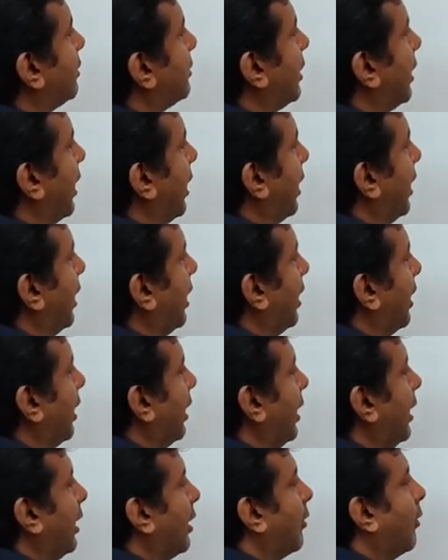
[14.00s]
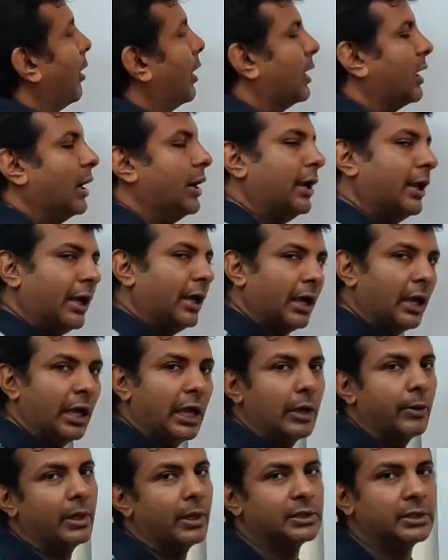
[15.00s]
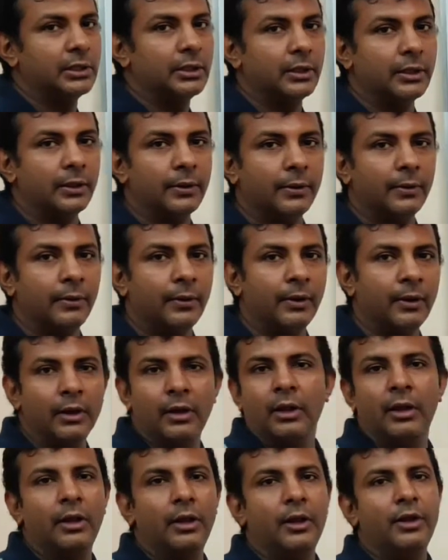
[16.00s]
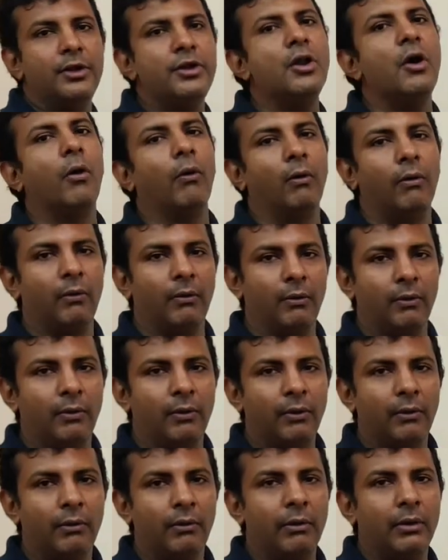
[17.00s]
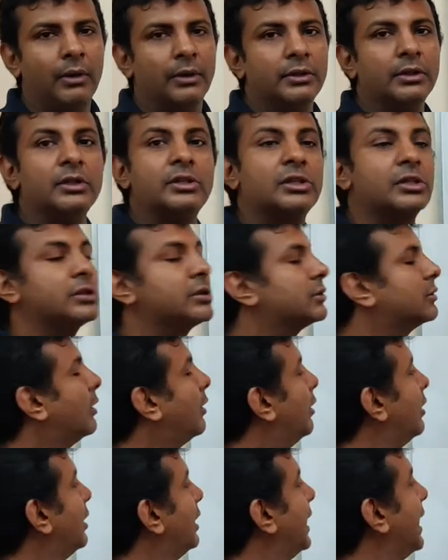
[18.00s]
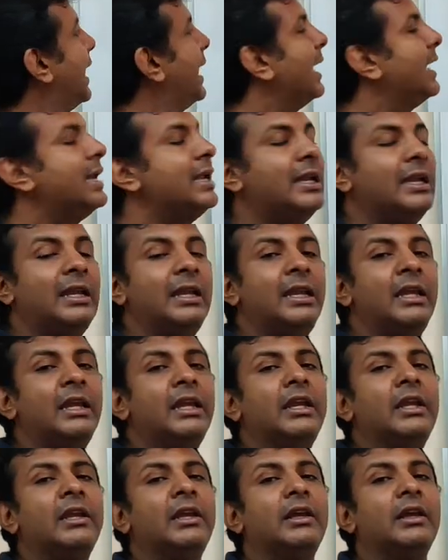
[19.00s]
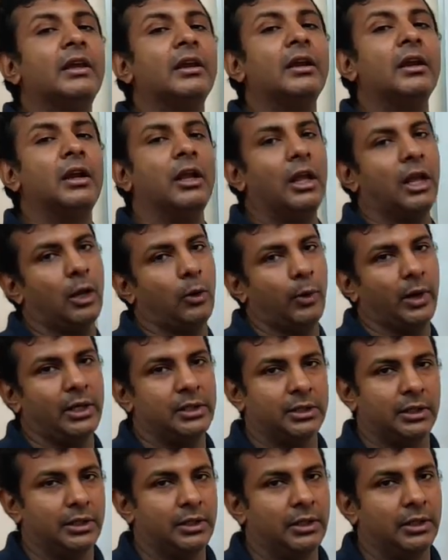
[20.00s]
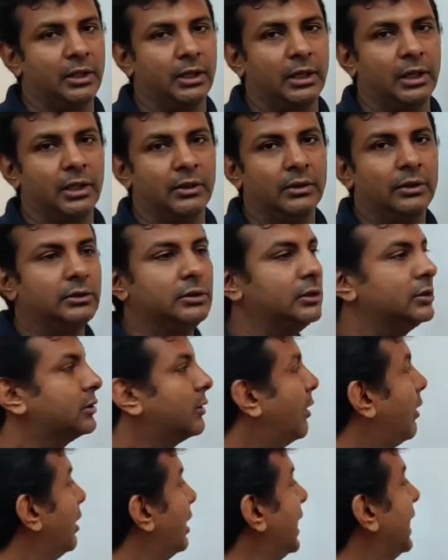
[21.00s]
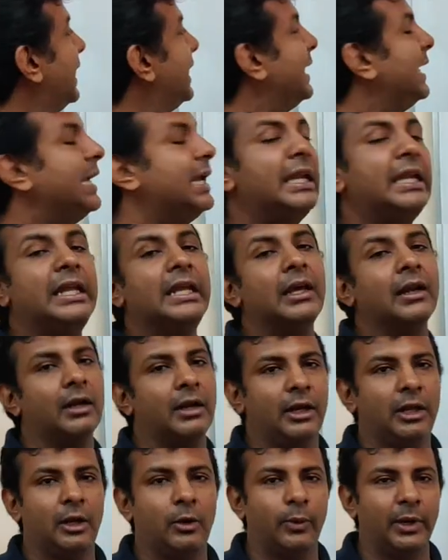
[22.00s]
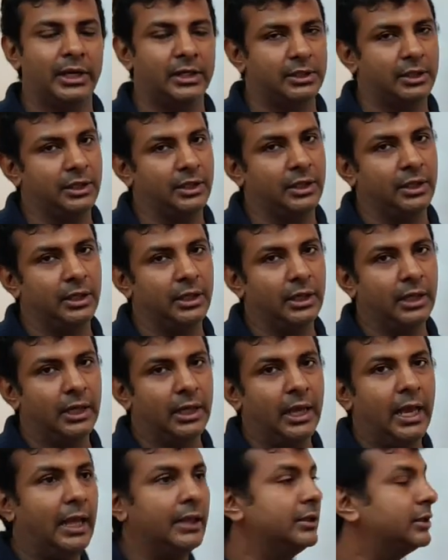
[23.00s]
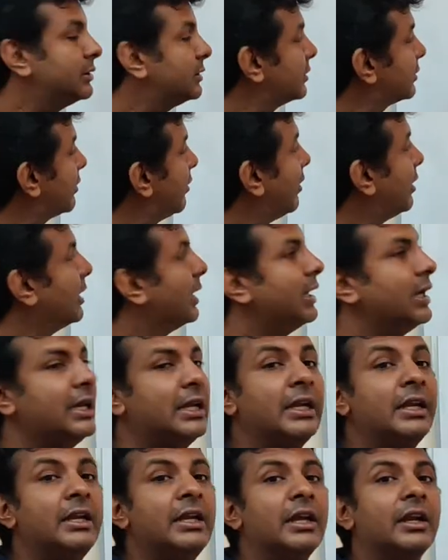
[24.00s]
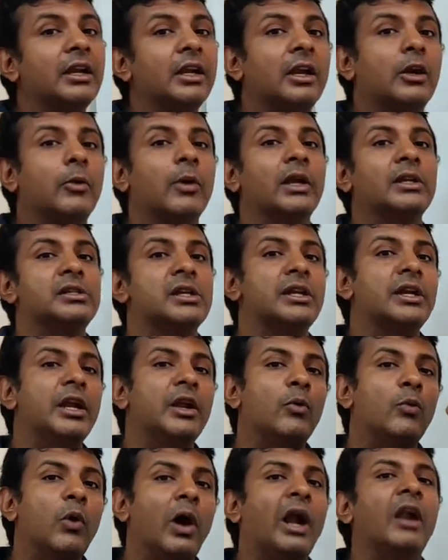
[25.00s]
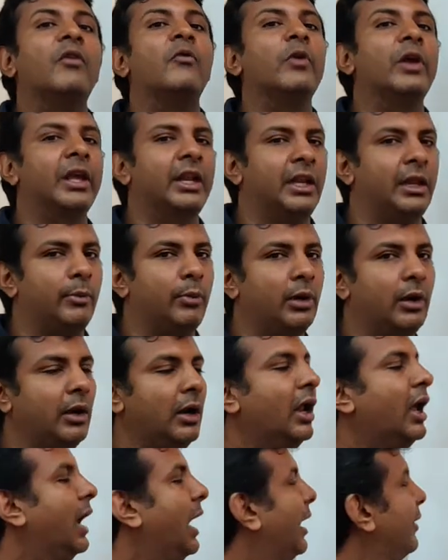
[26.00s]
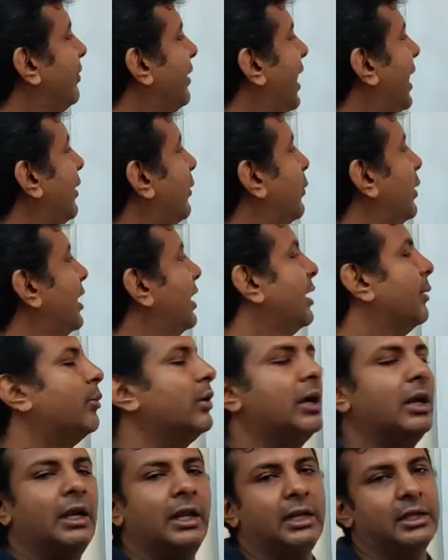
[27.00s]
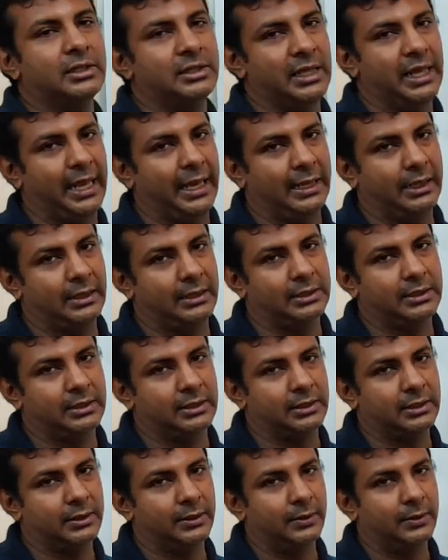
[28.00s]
3 a quadratic equation? No, this is called a linear equation. This is called a linear equation, and this is called a linear equation in one variable, and that variable is x.